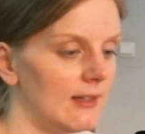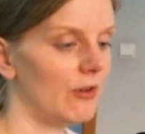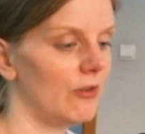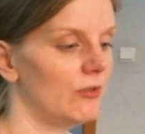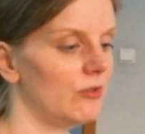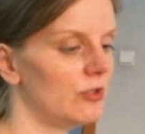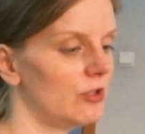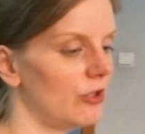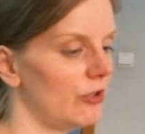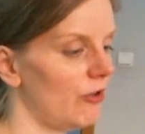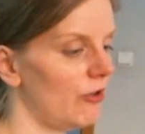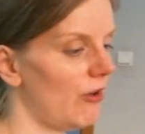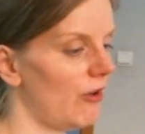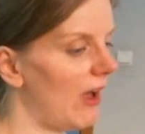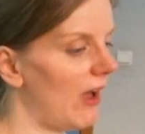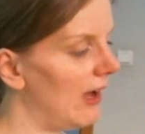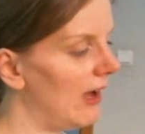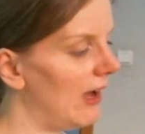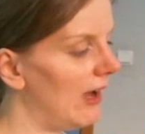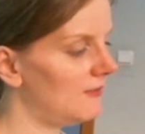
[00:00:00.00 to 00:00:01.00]
you
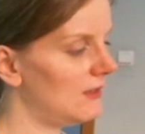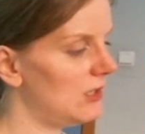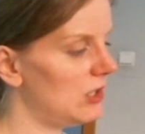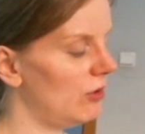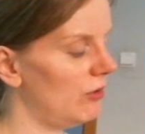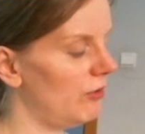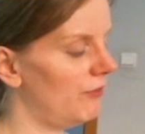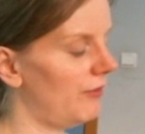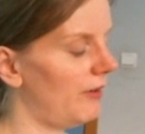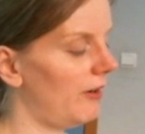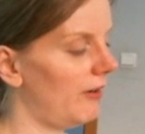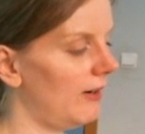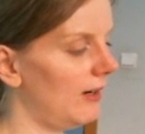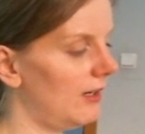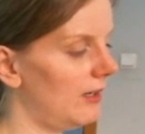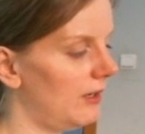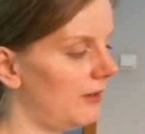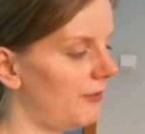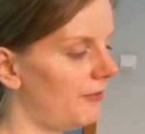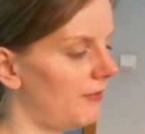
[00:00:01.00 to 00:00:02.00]
have two very
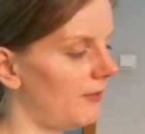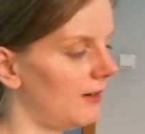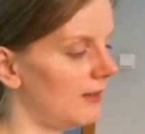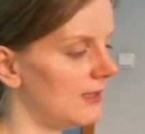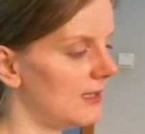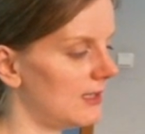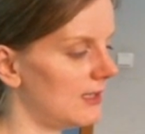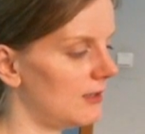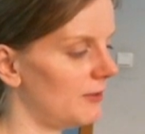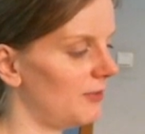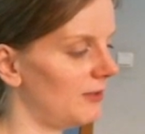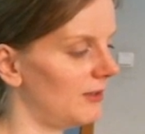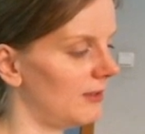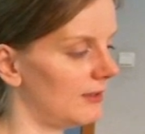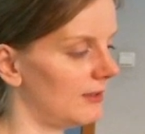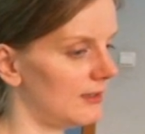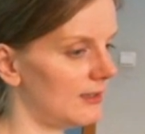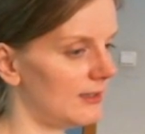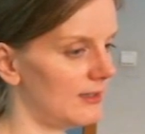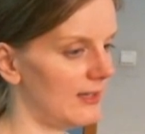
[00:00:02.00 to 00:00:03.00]
different
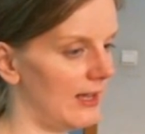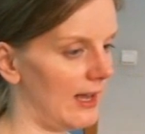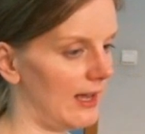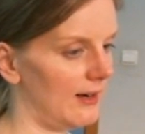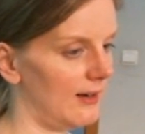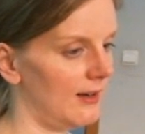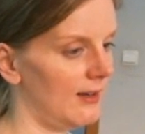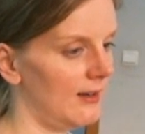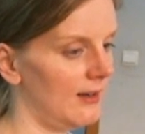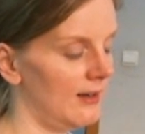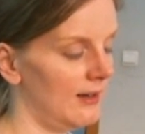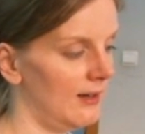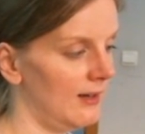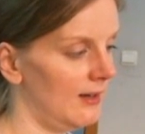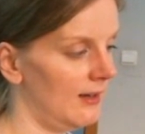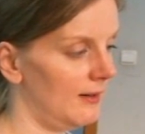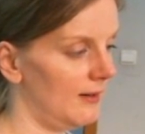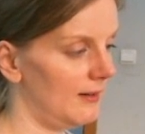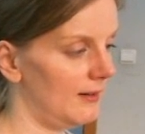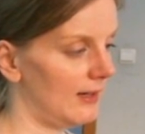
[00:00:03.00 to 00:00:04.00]
disciplines that
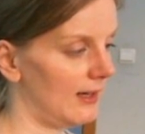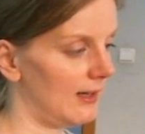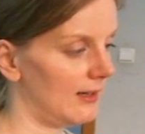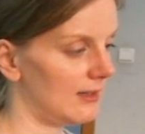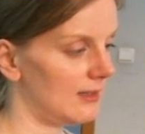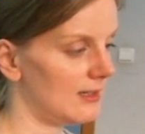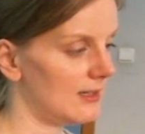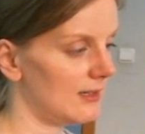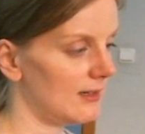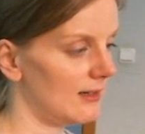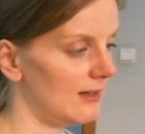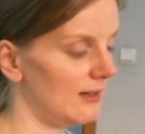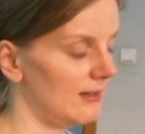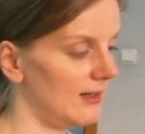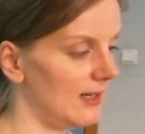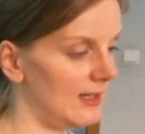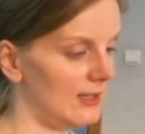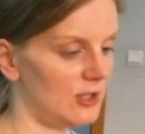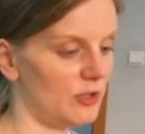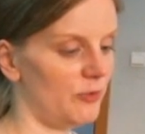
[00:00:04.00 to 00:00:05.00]

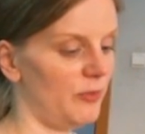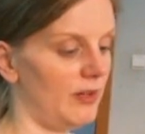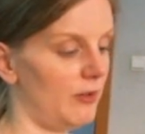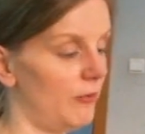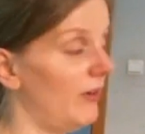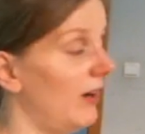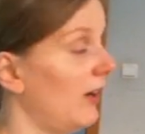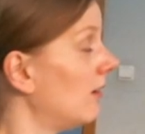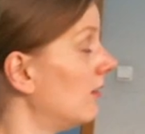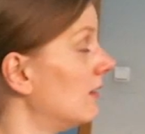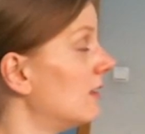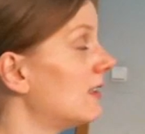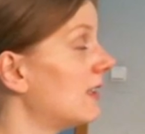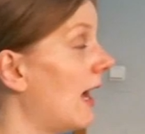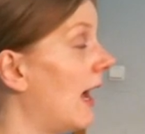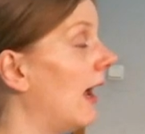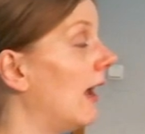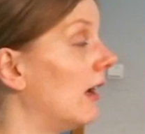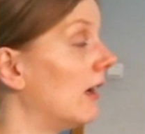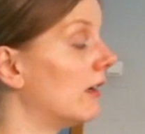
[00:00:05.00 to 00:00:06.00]
need to be
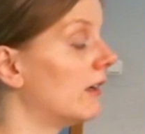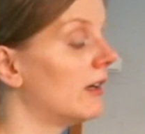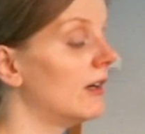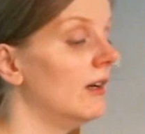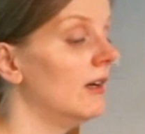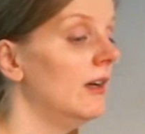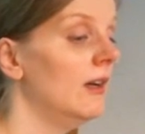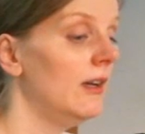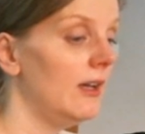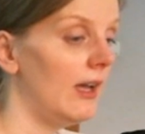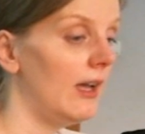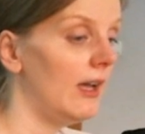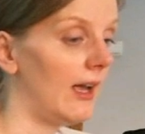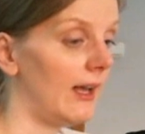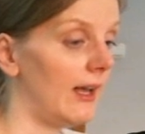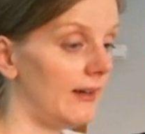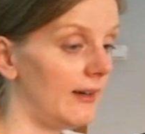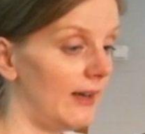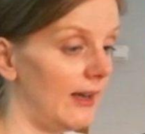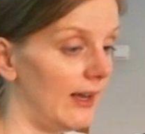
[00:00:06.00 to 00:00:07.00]
reconciled,
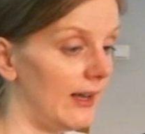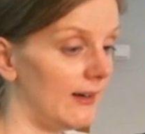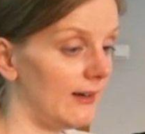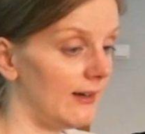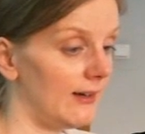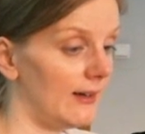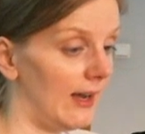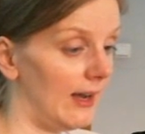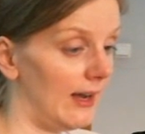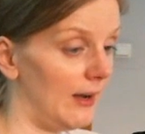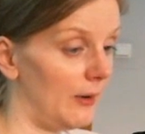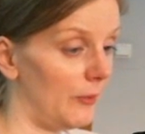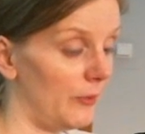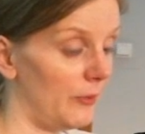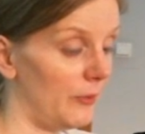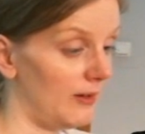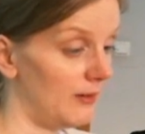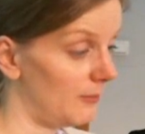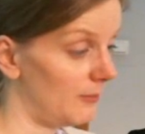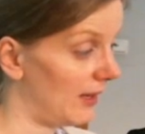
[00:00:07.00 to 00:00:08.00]
and
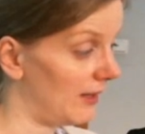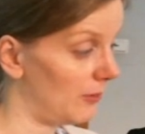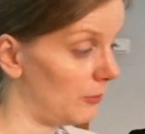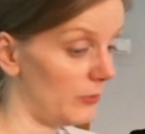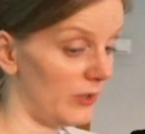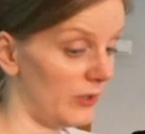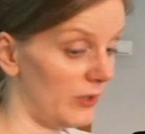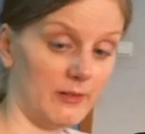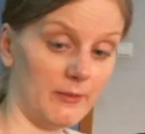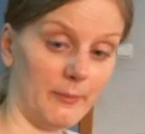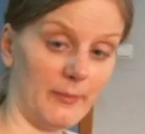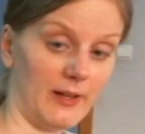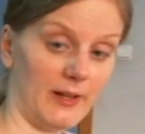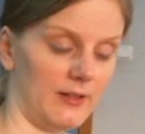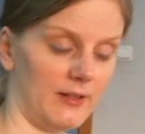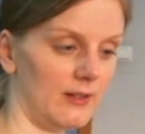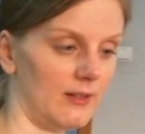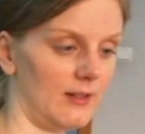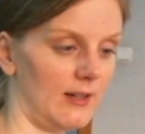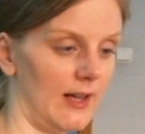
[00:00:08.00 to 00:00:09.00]
with the
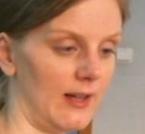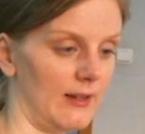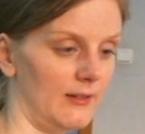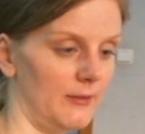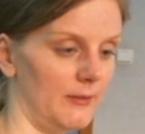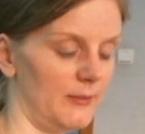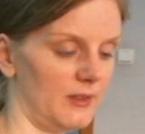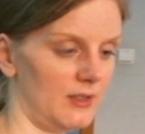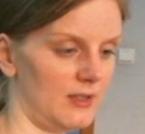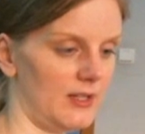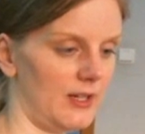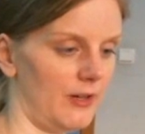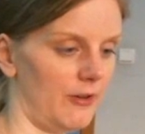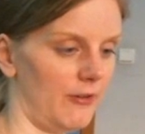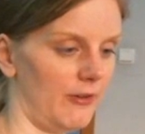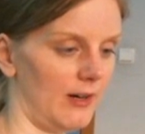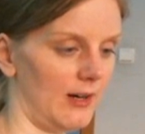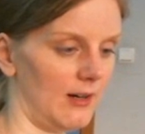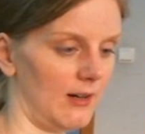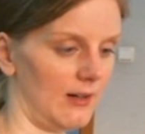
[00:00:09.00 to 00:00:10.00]
method and the
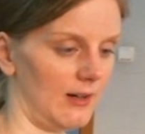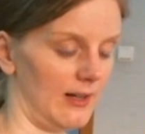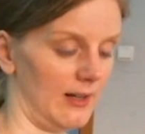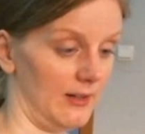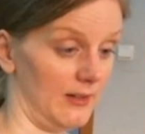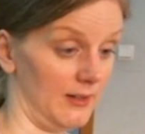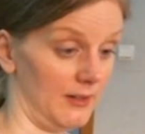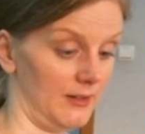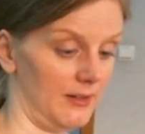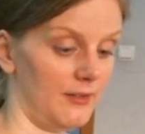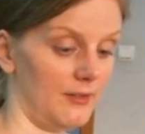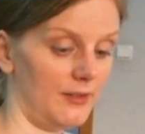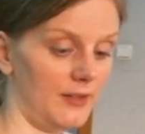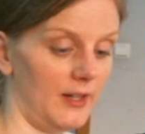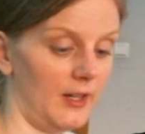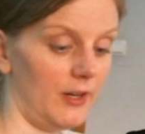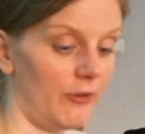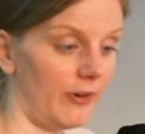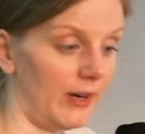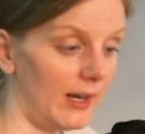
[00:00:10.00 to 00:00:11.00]
material and the
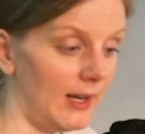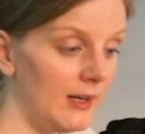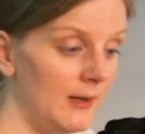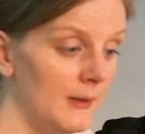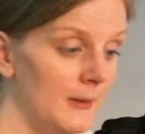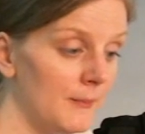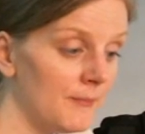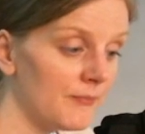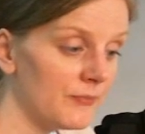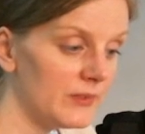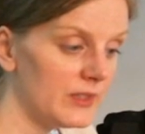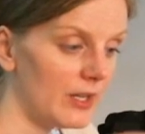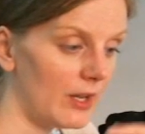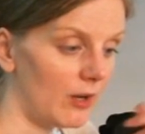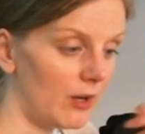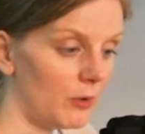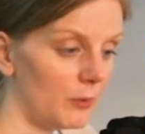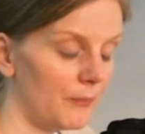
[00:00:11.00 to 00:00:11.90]
theory. So